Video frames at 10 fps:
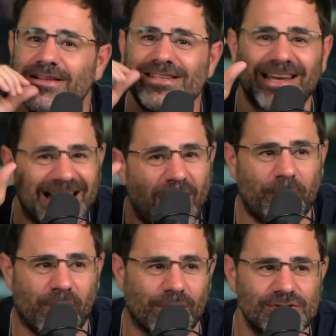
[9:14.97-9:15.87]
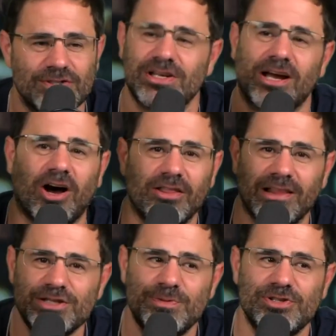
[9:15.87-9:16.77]
It's like an outpost. It's yeah. like, oh, the
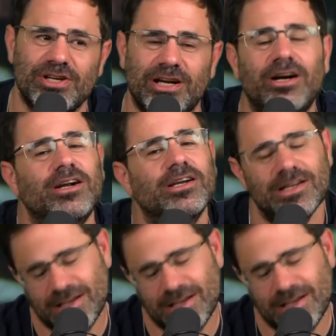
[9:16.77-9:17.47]
lesbians are here.